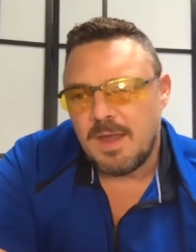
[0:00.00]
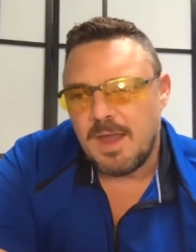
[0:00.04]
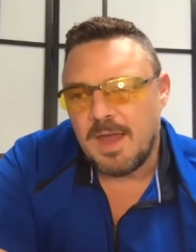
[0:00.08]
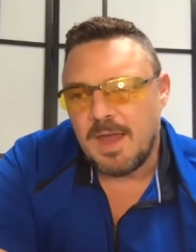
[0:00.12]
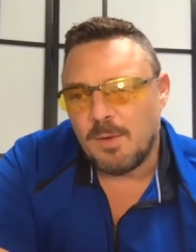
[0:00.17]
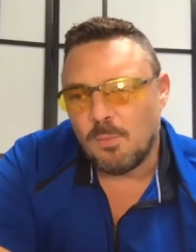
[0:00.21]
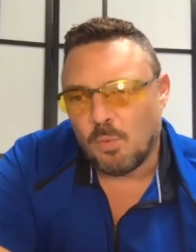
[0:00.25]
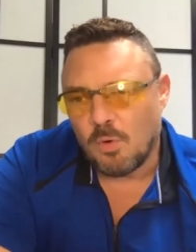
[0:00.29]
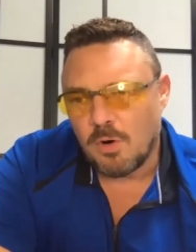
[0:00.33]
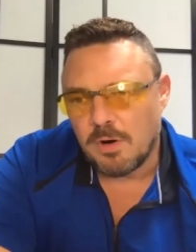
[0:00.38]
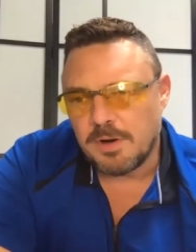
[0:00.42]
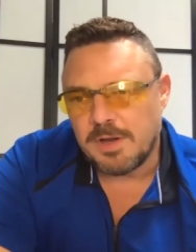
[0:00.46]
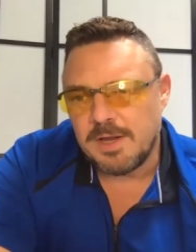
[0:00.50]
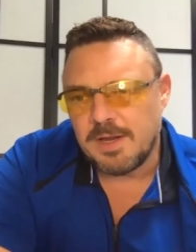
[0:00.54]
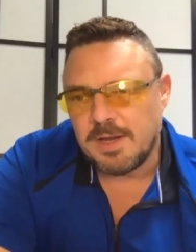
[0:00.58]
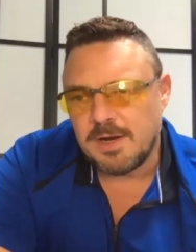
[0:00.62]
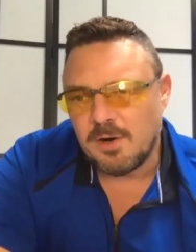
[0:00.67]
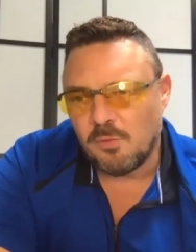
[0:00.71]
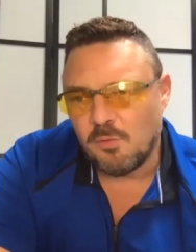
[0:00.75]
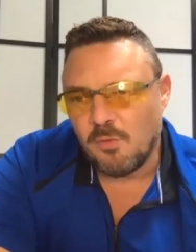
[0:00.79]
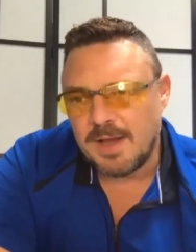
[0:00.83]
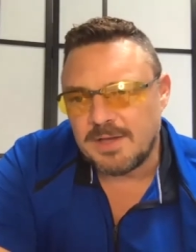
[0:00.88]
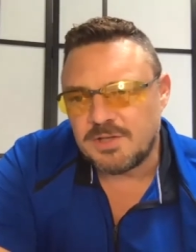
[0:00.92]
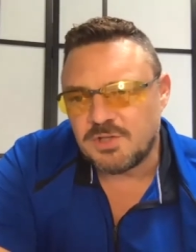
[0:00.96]
and working in
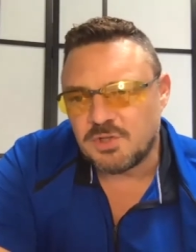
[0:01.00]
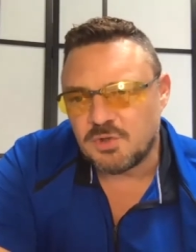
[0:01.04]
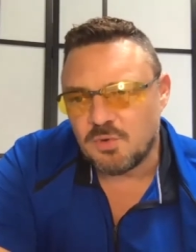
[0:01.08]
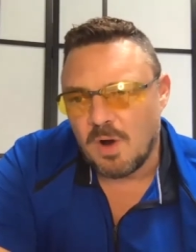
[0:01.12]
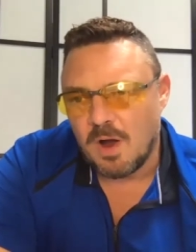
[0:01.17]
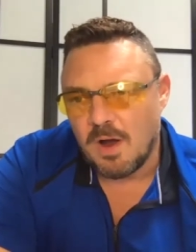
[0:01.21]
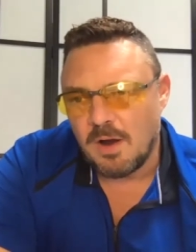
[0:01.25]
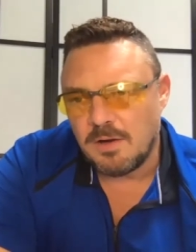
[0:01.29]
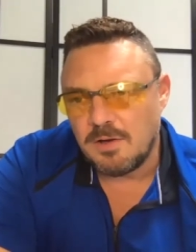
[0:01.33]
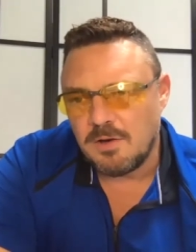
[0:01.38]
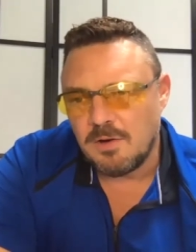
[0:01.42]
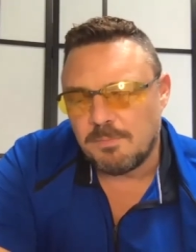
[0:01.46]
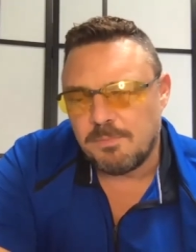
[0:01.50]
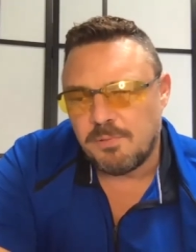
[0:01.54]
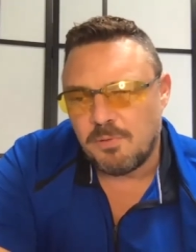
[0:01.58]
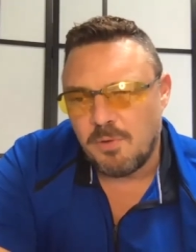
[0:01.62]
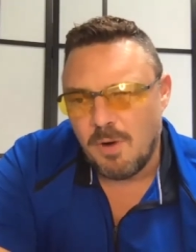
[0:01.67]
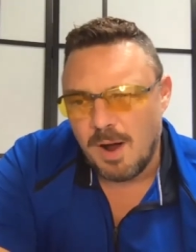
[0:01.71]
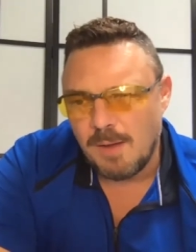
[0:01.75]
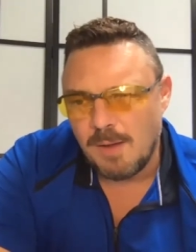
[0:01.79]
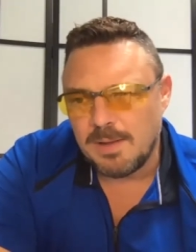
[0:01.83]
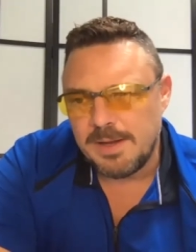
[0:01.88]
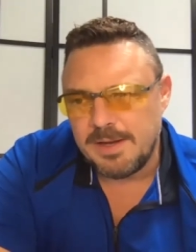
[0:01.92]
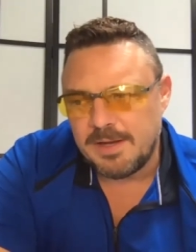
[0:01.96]
a restaurant, you're
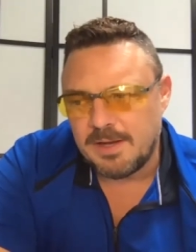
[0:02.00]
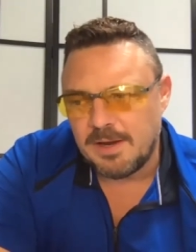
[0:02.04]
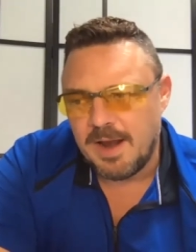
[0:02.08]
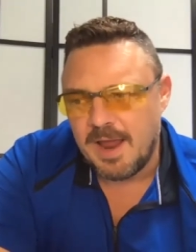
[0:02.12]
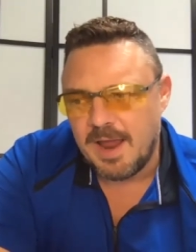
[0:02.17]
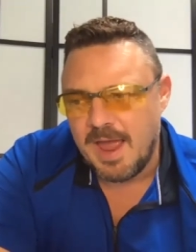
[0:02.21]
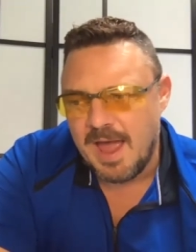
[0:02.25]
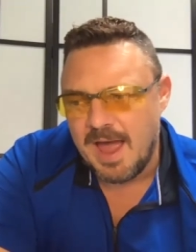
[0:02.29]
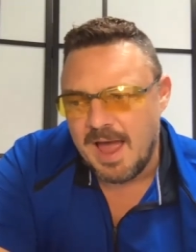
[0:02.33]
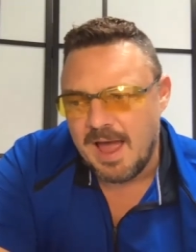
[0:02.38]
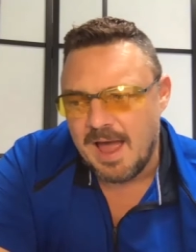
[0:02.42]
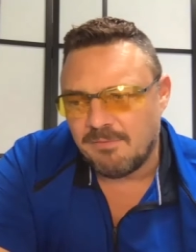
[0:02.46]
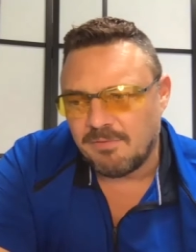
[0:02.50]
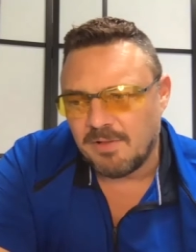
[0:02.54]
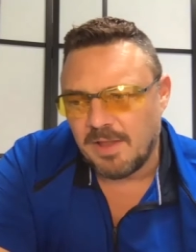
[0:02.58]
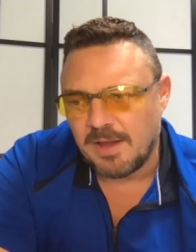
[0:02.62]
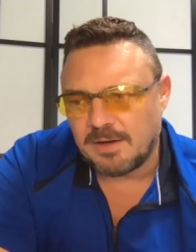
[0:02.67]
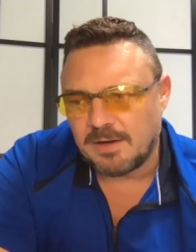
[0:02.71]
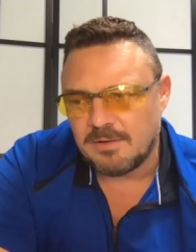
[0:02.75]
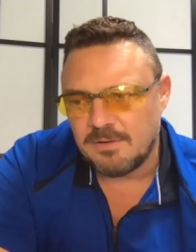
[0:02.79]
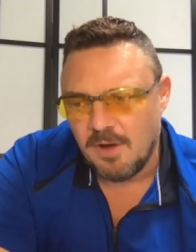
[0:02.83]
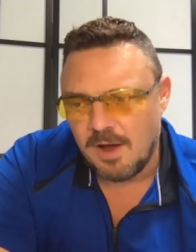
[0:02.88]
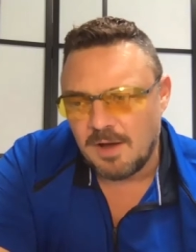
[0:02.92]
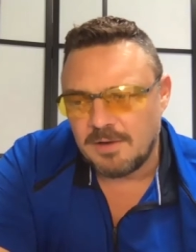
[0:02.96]
probably going to have
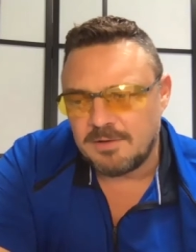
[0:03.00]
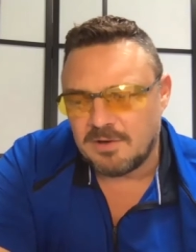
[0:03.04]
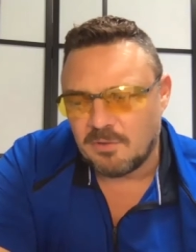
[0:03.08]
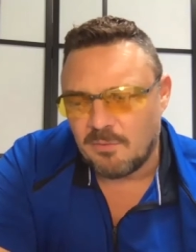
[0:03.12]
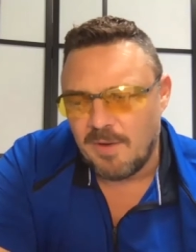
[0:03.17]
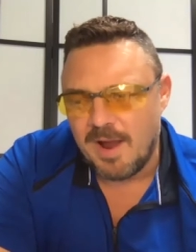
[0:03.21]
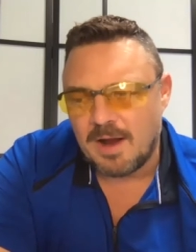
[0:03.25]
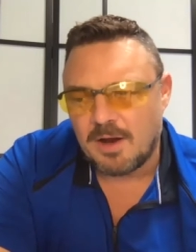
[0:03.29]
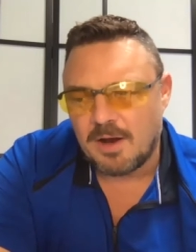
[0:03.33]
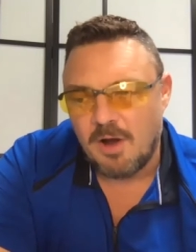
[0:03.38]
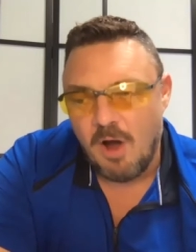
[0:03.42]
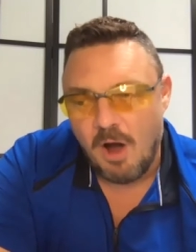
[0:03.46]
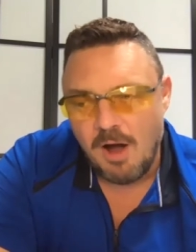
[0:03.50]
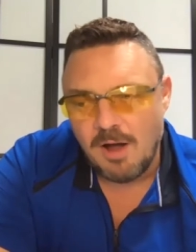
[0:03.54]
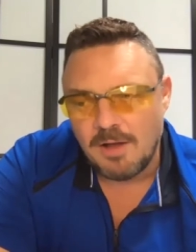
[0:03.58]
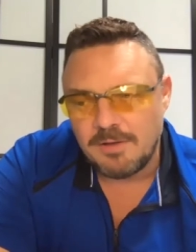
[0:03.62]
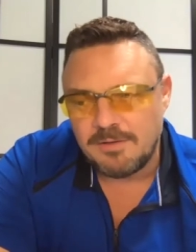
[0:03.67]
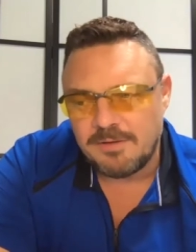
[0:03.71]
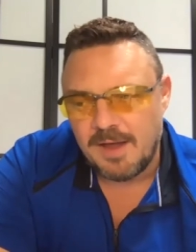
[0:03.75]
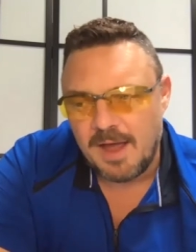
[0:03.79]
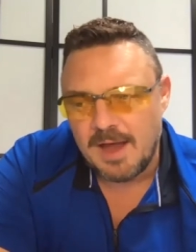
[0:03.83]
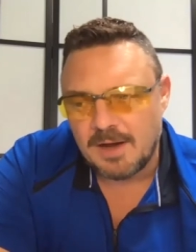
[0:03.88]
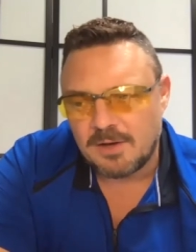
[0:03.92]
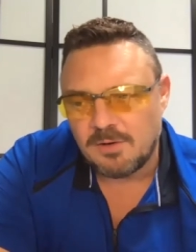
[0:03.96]
like non-direct
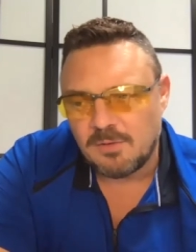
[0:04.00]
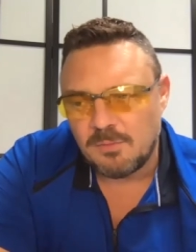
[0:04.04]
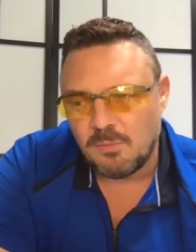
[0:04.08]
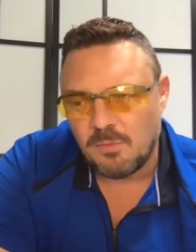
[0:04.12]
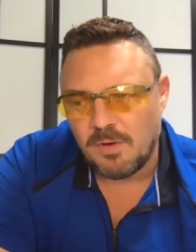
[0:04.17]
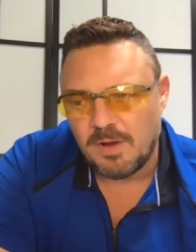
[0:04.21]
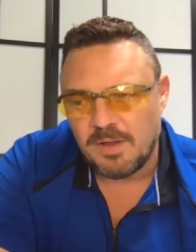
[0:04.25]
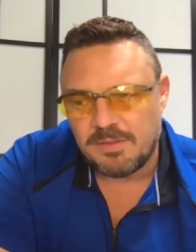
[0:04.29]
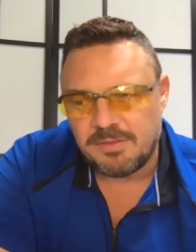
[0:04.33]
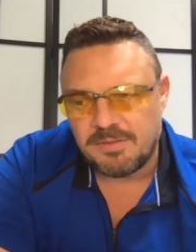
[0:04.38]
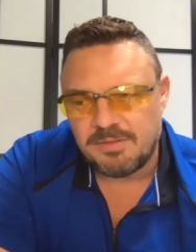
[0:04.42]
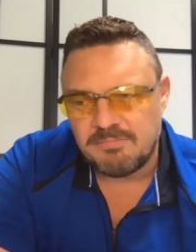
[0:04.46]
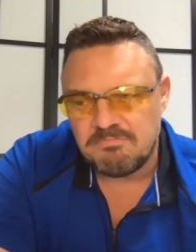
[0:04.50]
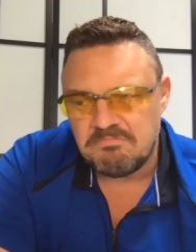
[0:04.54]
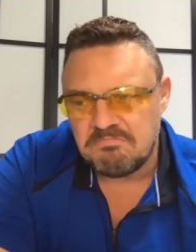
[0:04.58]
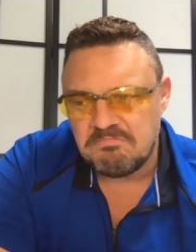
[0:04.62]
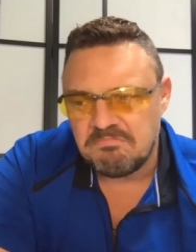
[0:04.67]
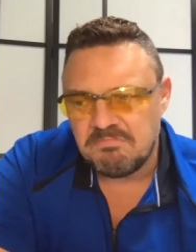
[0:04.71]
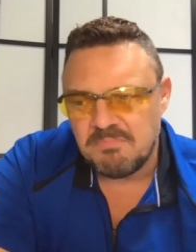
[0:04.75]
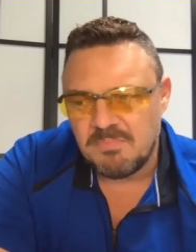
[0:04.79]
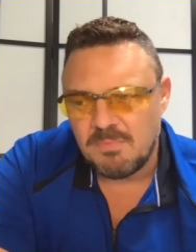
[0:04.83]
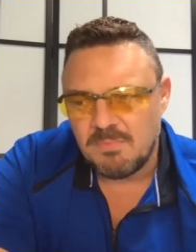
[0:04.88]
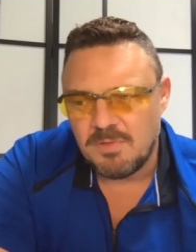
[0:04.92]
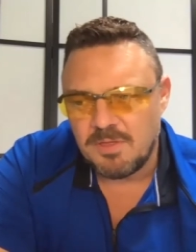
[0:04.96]
contact with
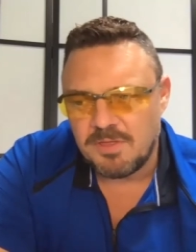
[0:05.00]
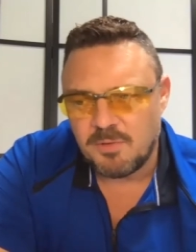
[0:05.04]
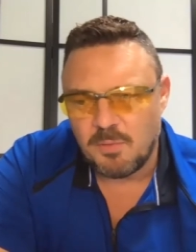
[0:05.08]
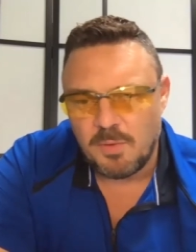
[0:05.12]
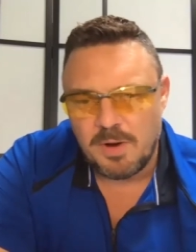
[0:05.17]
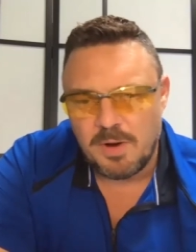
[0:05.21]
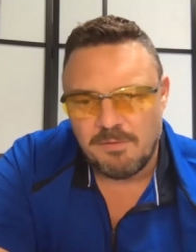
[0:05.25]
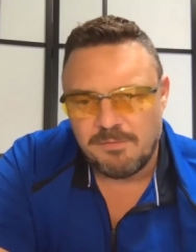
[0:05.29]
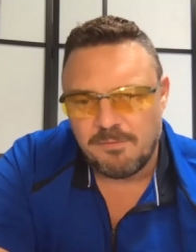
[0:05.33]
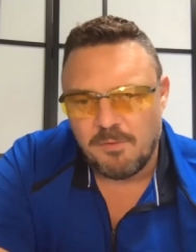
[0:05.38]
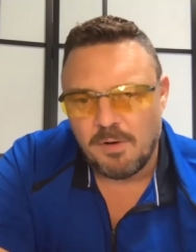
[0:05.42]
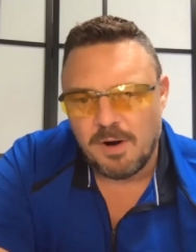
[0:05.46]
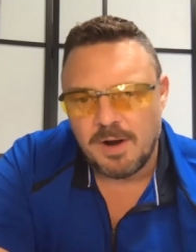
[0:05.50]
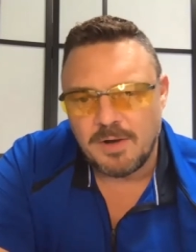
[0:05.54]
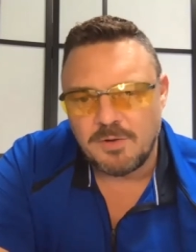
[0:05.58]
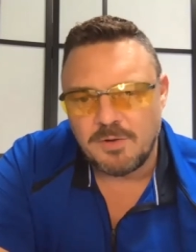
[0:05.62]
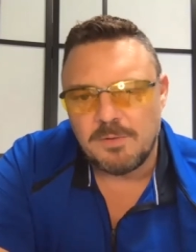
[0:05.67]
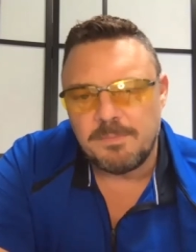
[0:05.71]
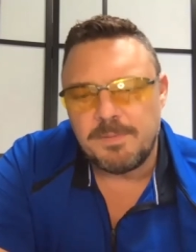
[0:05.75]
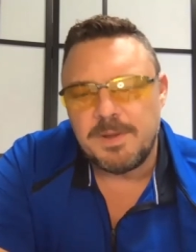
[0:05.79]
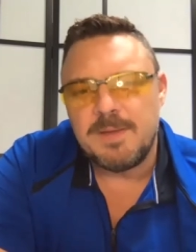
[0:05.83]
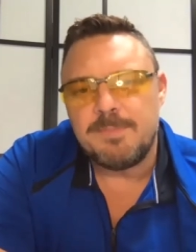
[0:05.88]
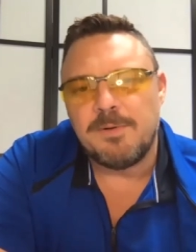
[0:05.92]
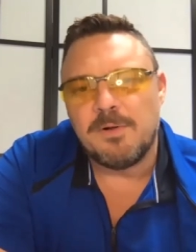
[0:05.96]
300 or
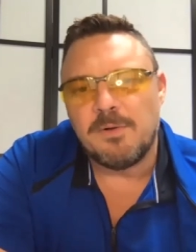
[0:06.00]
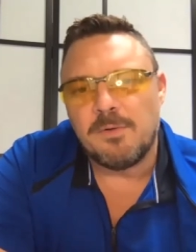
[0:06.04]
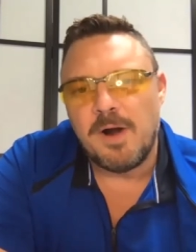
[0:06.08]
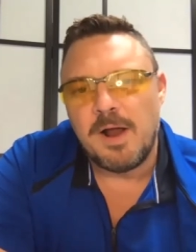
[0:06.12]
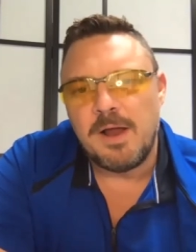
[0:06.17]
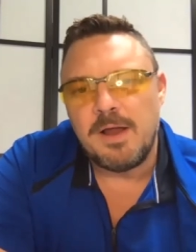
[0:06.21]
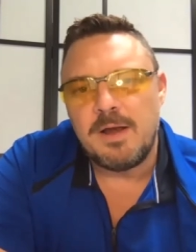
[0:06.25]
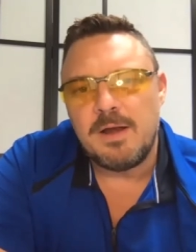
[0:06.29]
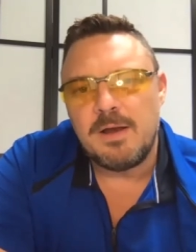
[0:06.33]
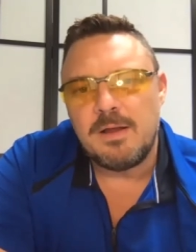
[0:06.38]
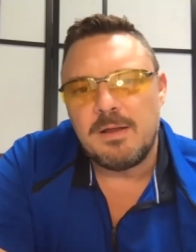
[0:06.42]
400 people, right?